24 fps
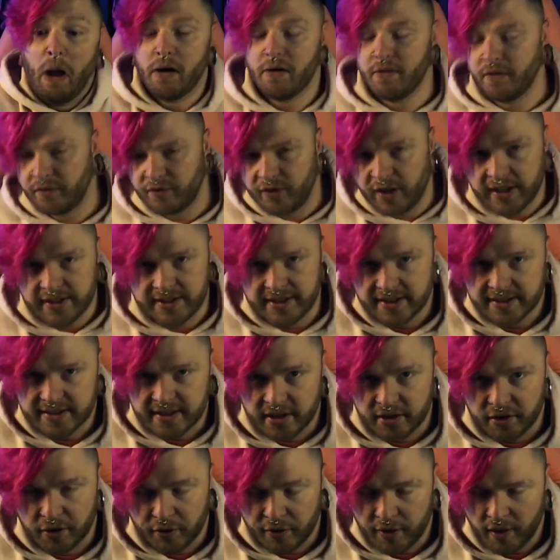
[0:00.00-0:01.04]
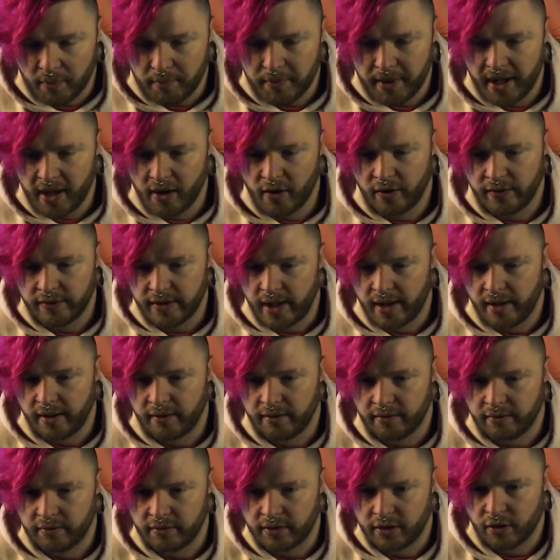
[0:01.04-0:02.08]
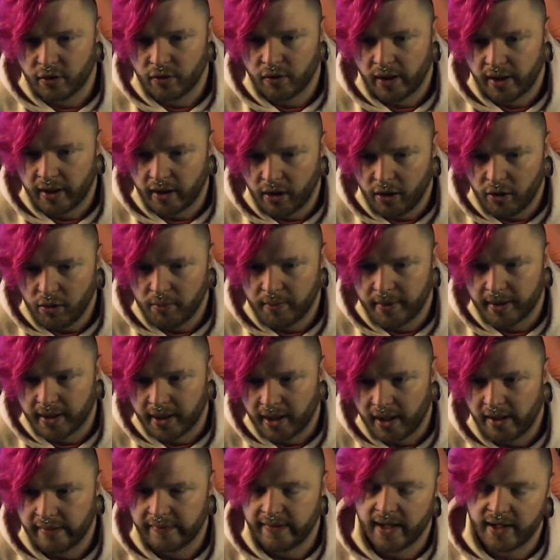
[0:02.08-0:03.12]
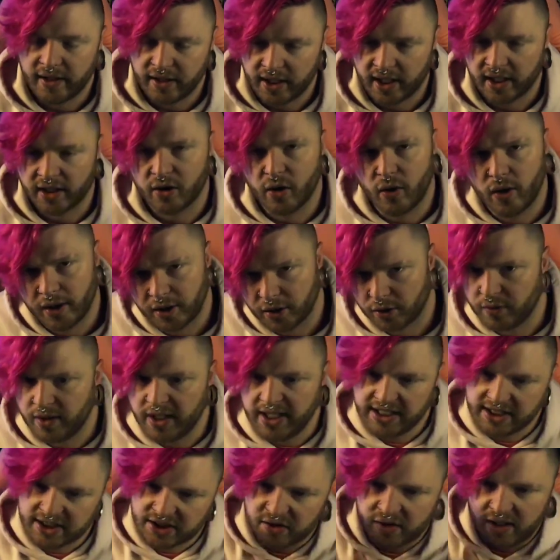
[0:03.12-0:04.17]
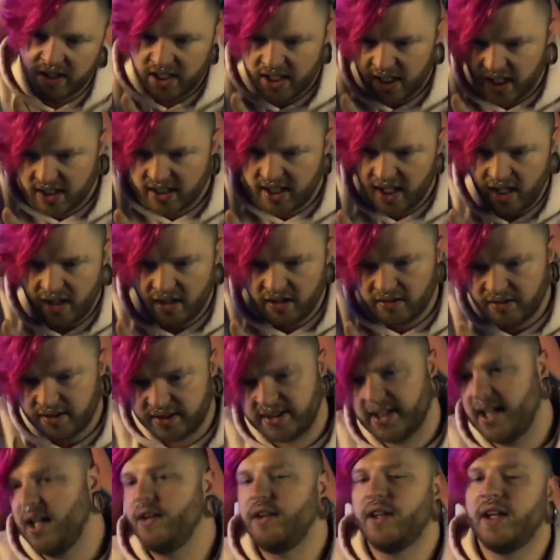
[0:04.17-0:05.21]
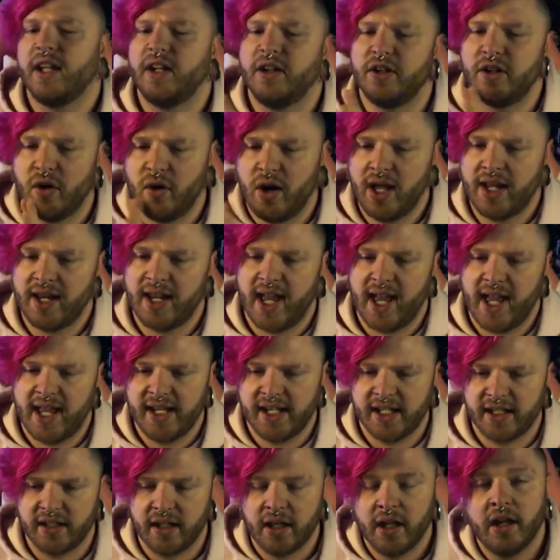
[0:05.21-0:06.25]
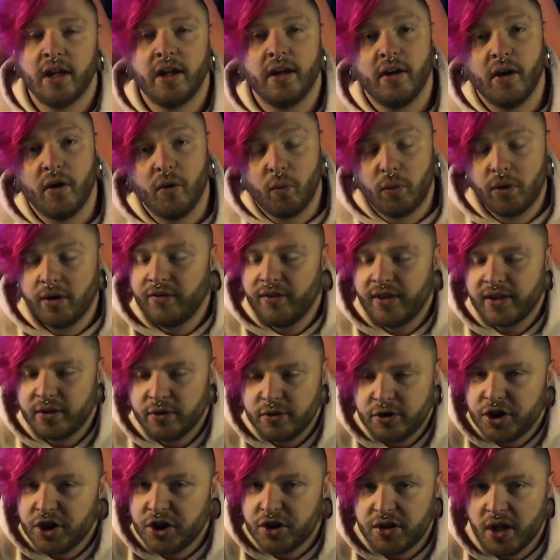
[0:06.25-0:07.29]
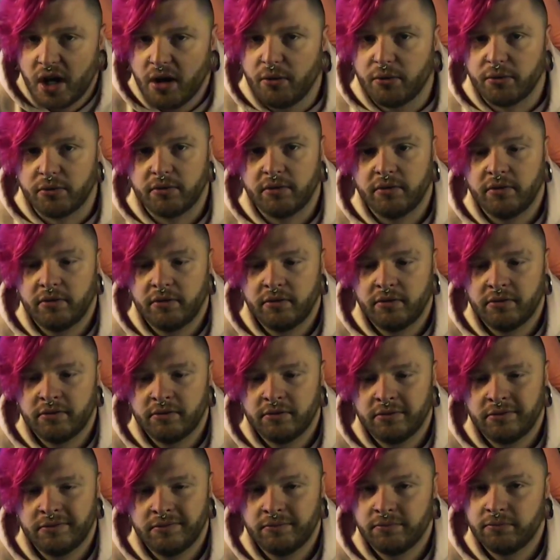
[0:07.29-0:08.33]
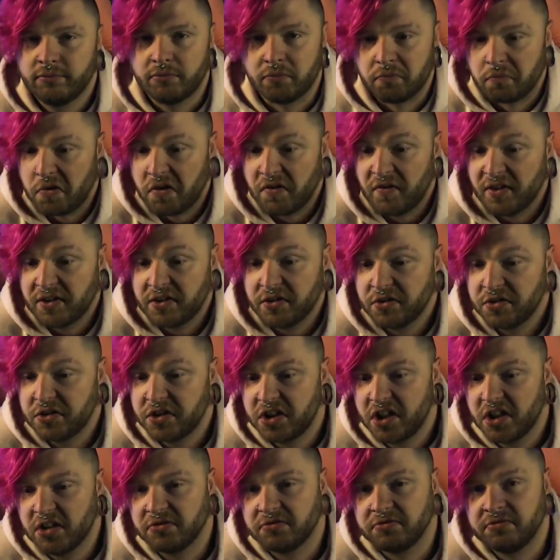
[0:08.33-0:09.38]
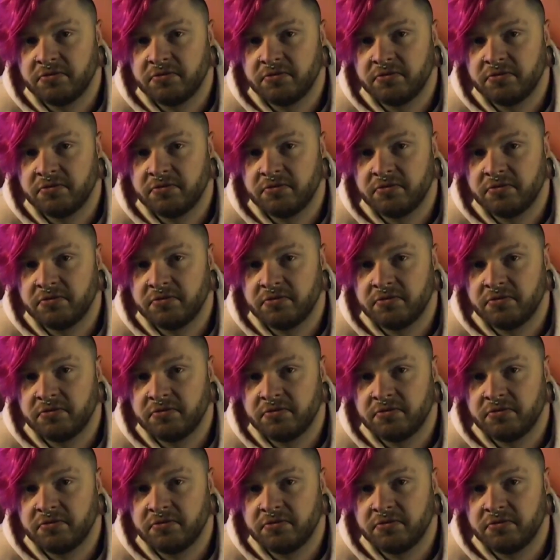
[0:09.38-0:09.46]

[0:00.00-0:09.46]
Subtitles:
faces in their thumbnail, and then you're like, oh my God, then you got to go on a green screen. You got to take all these out. You got to know how to edit. And what if I told you you don't? What if I told you you don't?